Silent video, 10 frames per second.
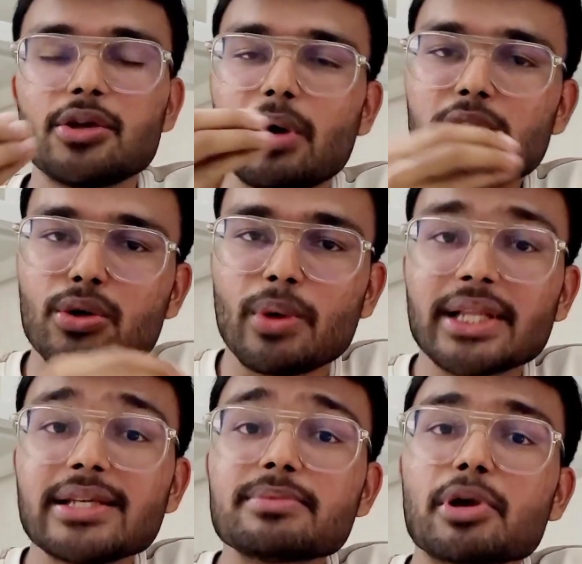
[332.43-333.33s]
You are
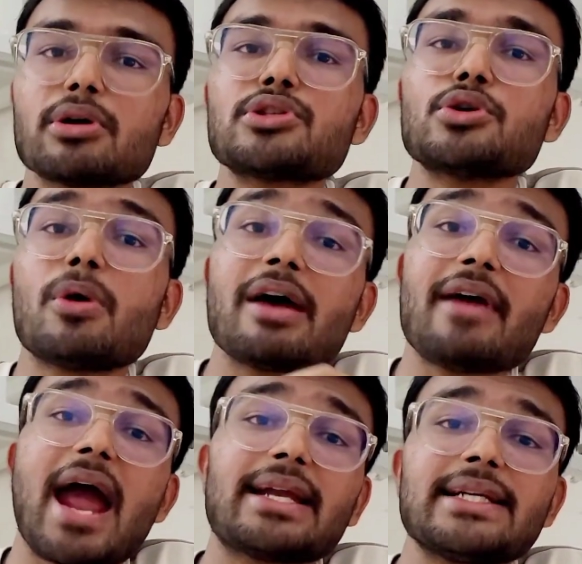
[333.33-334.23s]
doing this because you
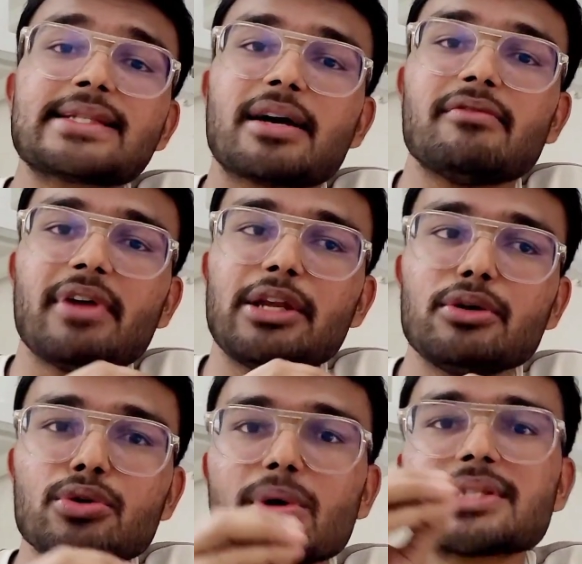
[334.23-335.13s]
have added some
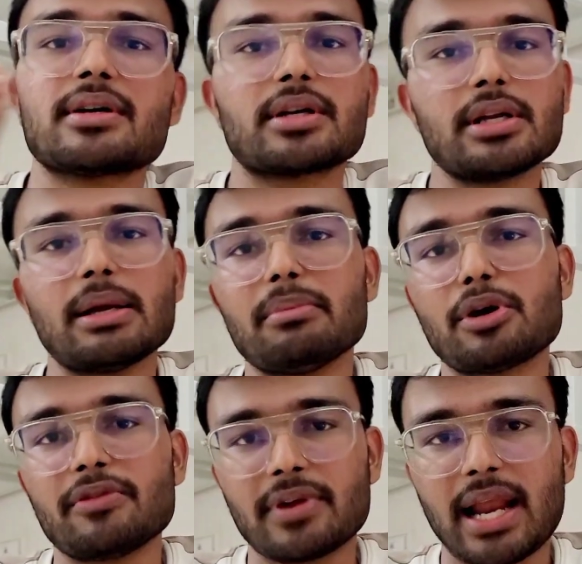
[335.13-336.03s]
value to a certain
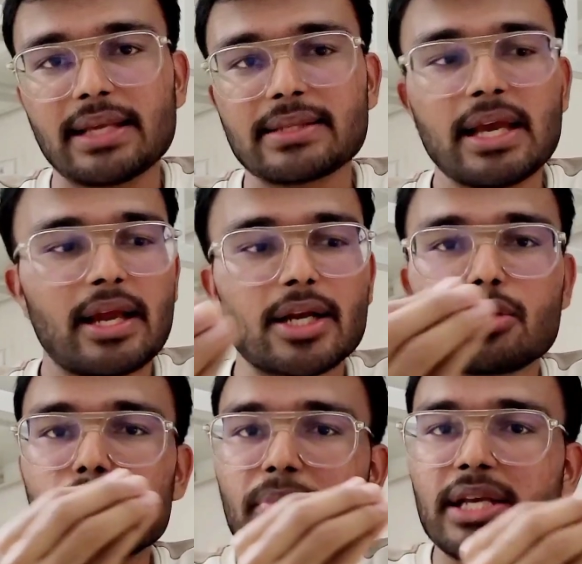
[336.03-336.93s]
number of clients.
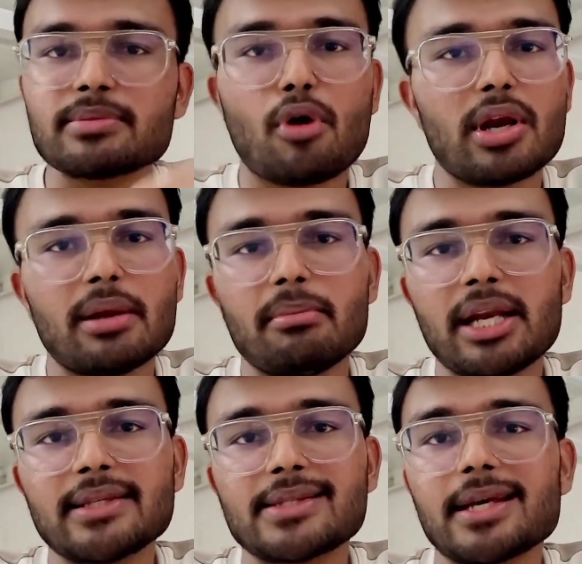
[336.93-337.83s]
It could be a small number
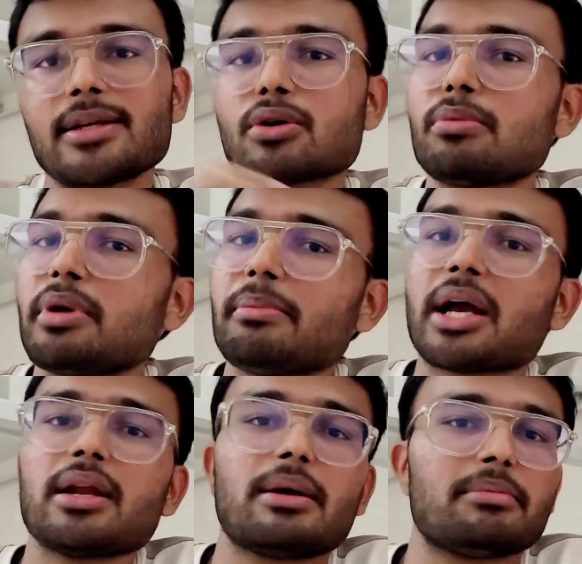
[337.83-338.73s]
as 10, it could be a
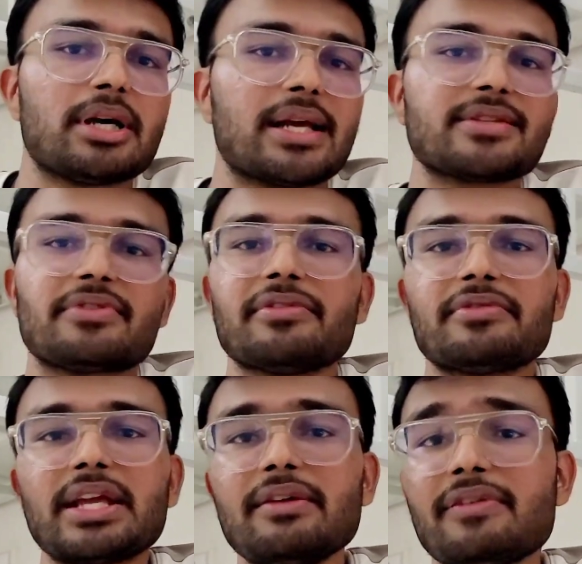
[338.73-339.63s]
bigger number as
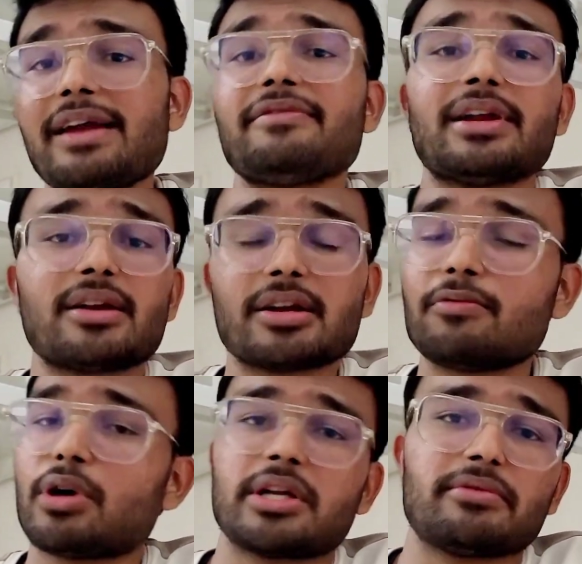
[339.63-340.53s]
50,
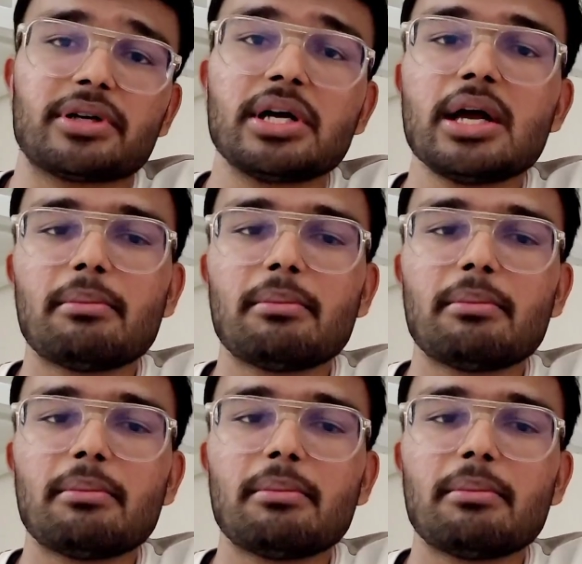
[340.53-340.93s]
500, whatever.